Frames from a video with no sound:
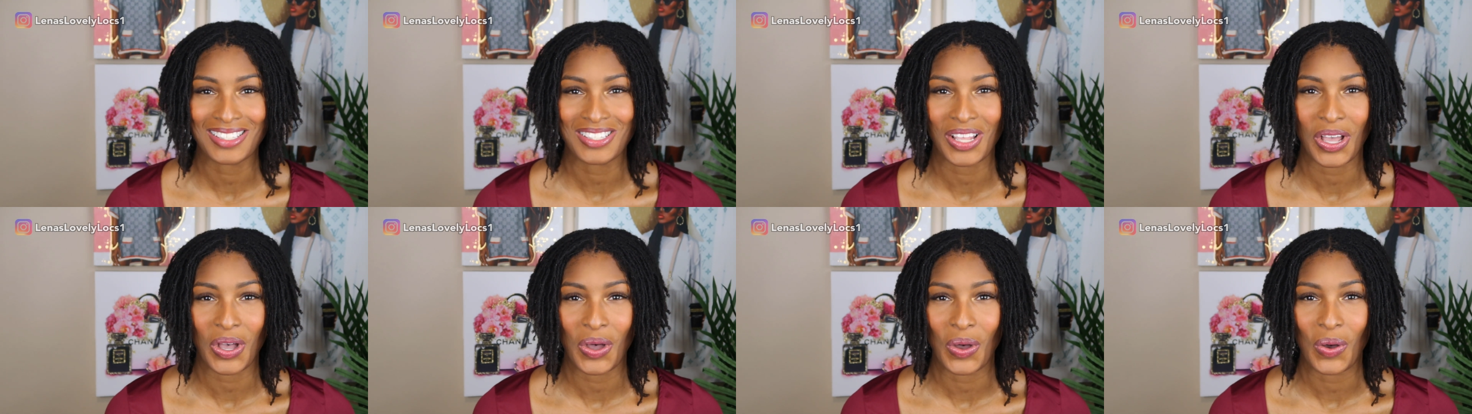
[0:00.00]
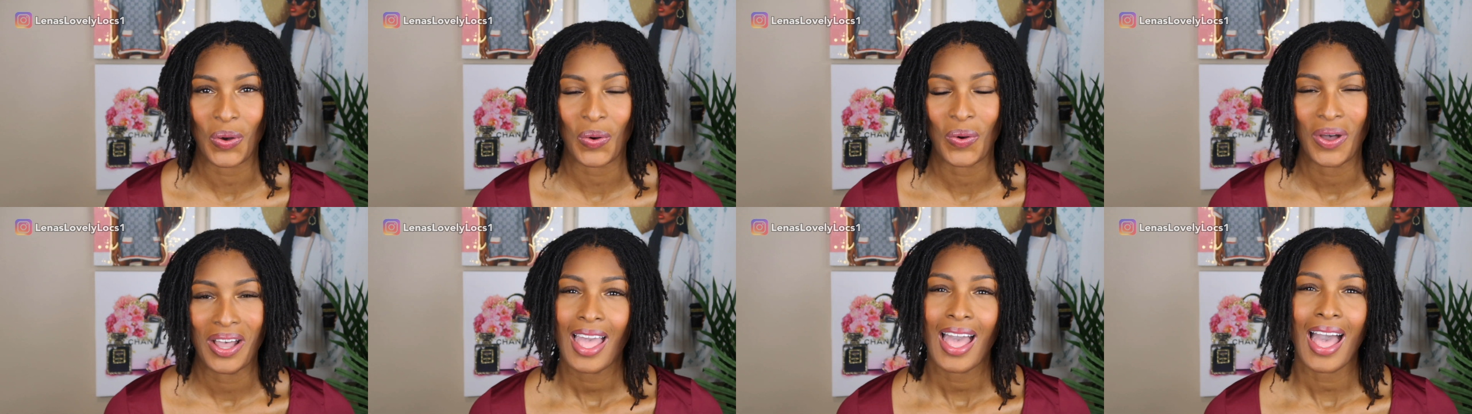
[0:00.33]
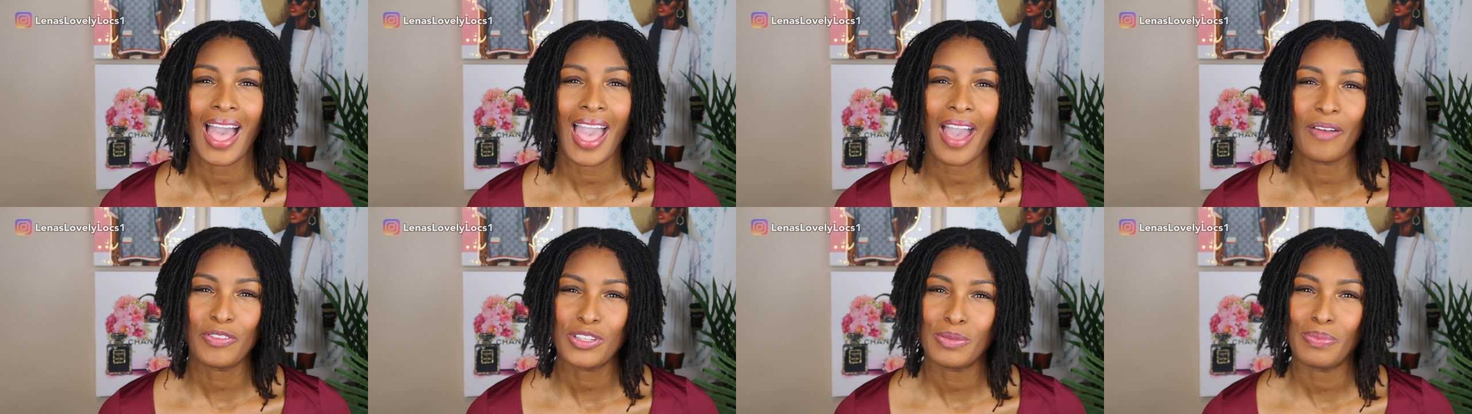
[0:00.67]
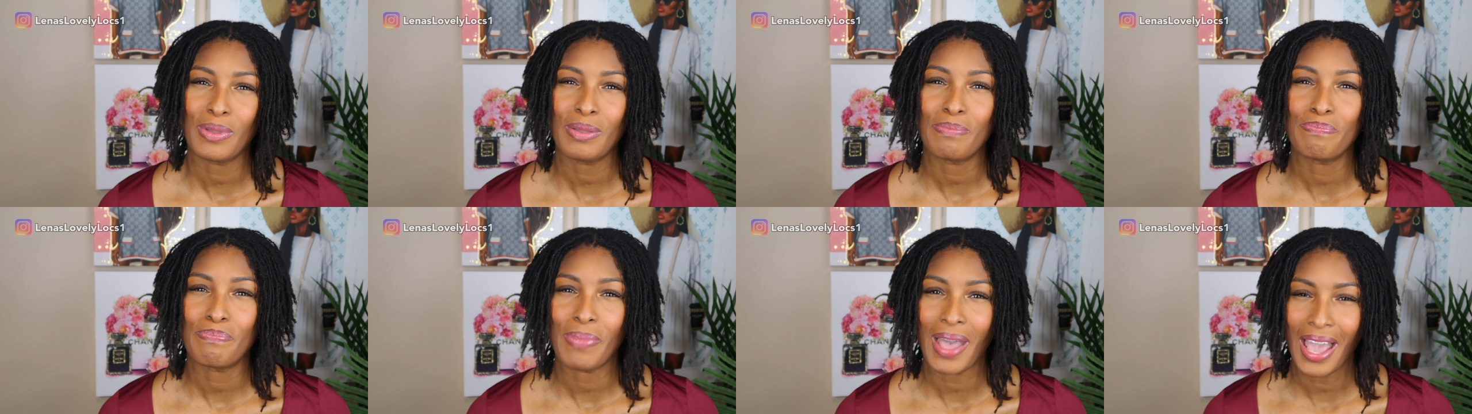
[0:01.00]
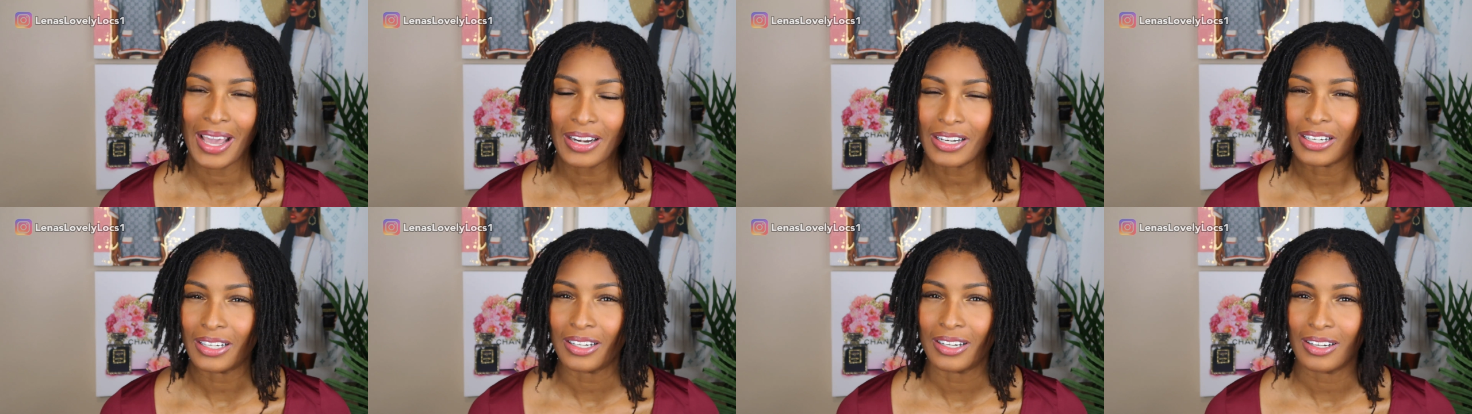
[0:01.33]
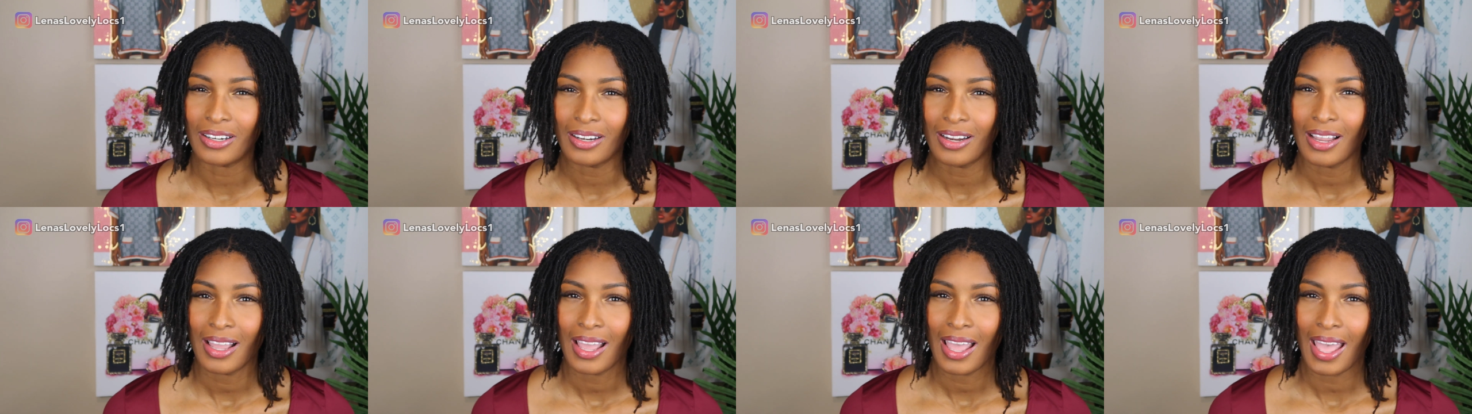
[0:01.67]
So I have to be
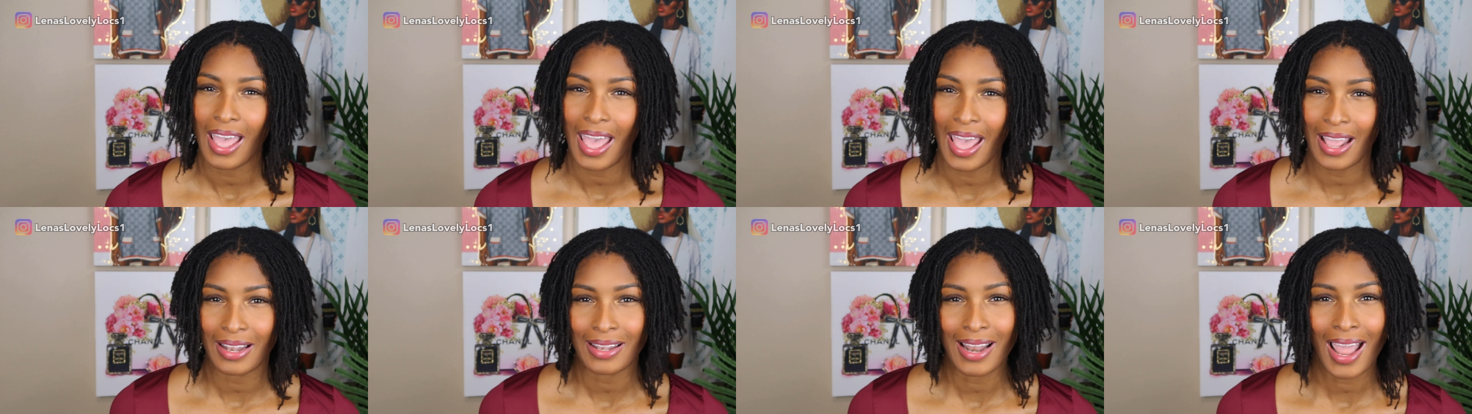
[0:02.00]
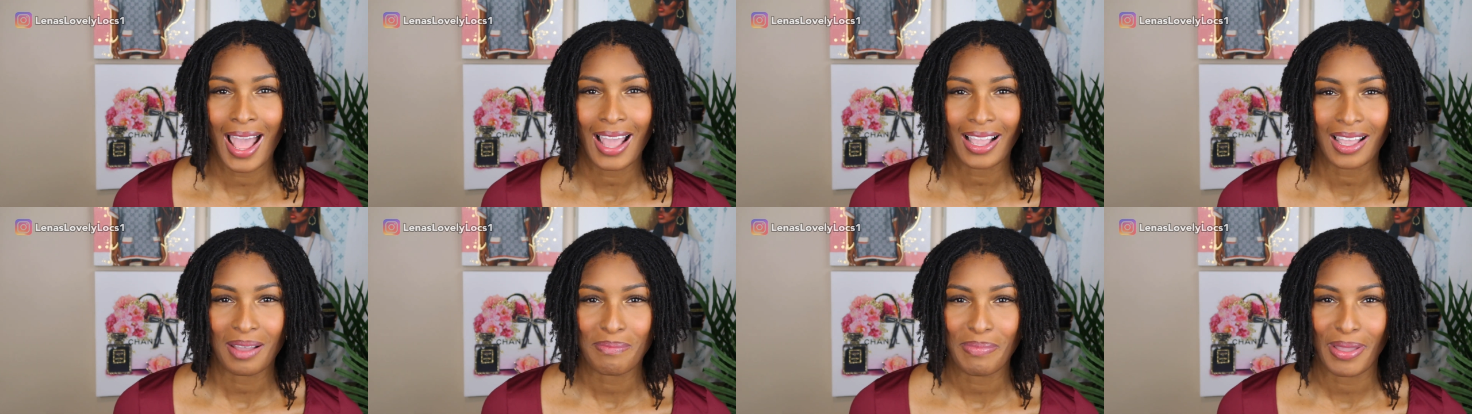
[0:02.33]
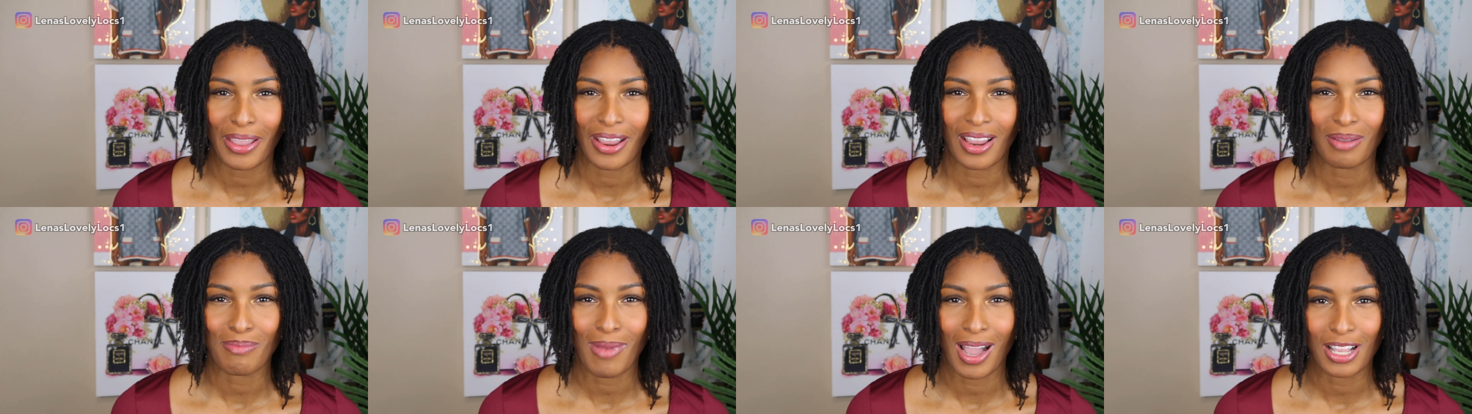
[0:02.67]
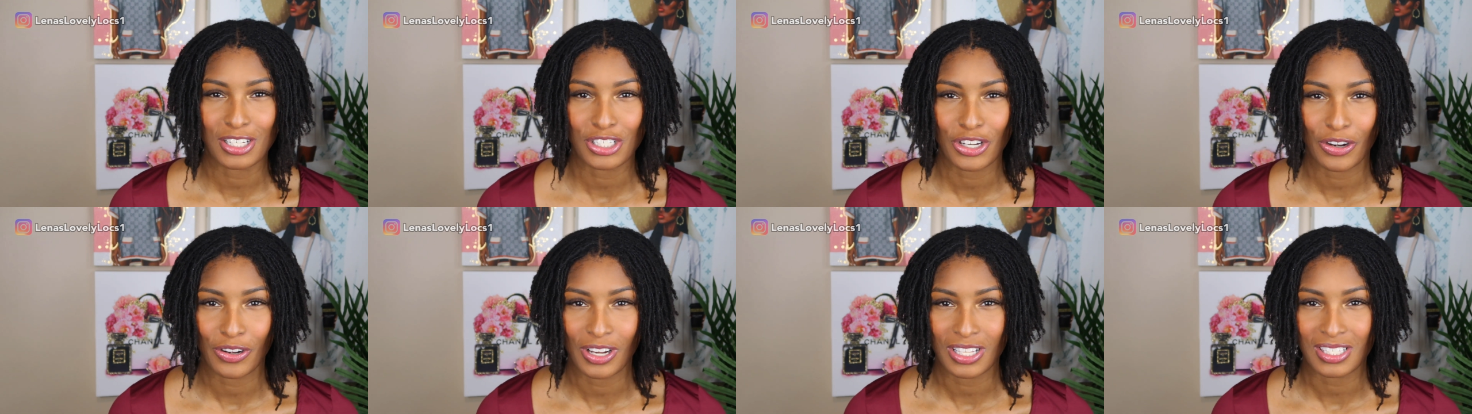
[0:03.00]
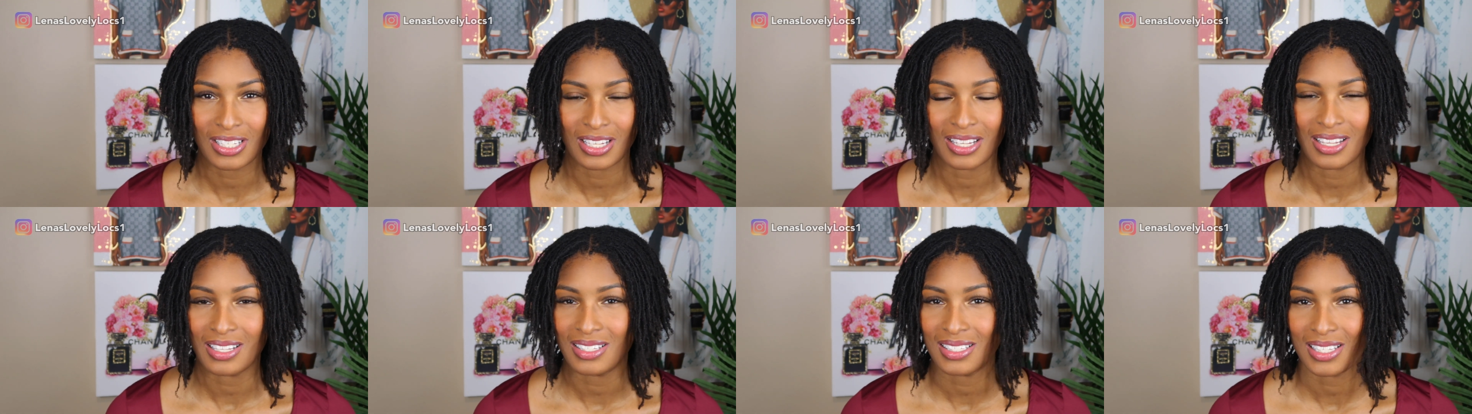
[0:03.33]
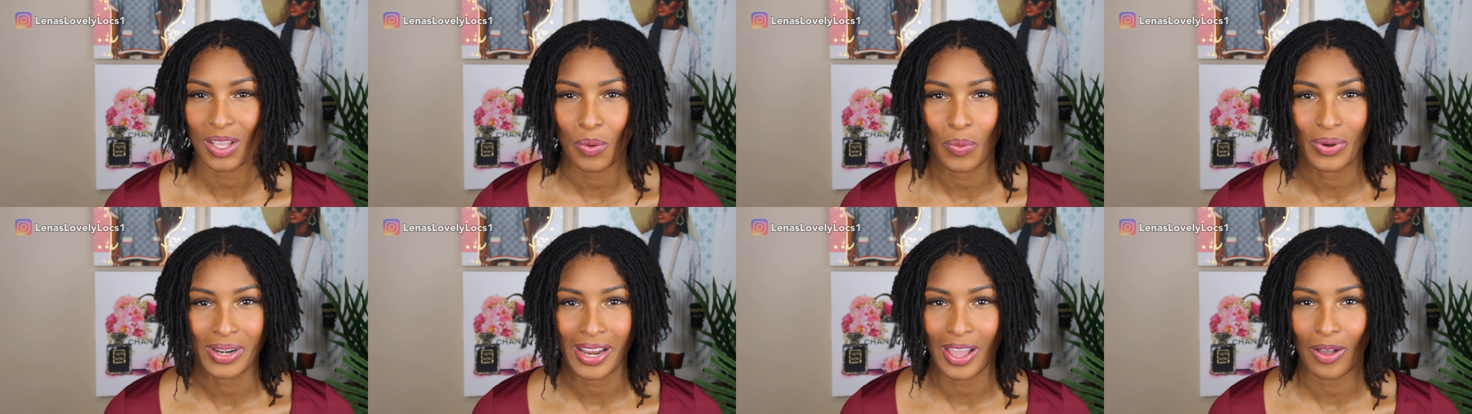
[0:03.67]
better at not comparing my journey to
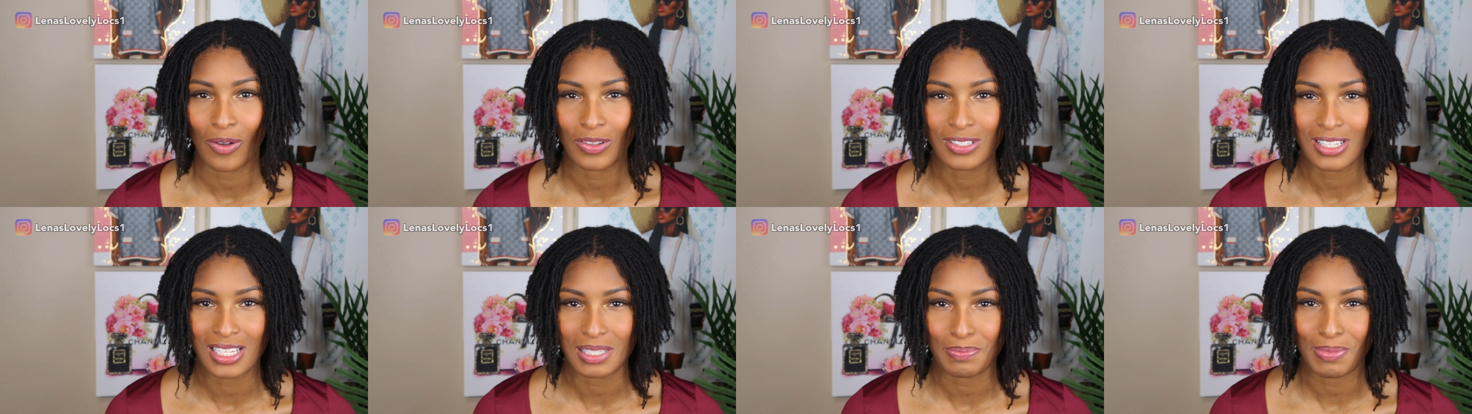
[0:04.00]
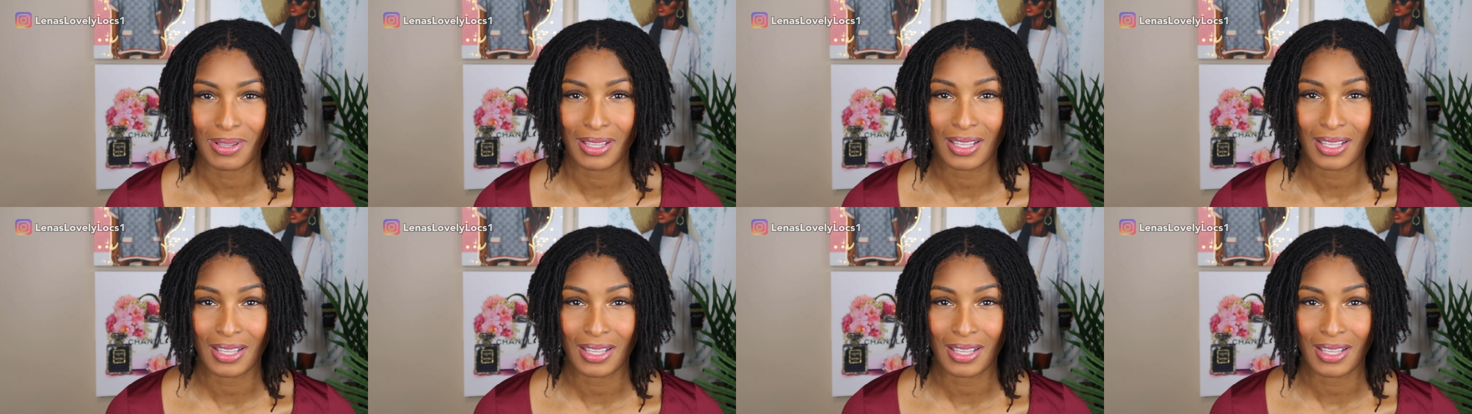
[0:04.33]
someone else's,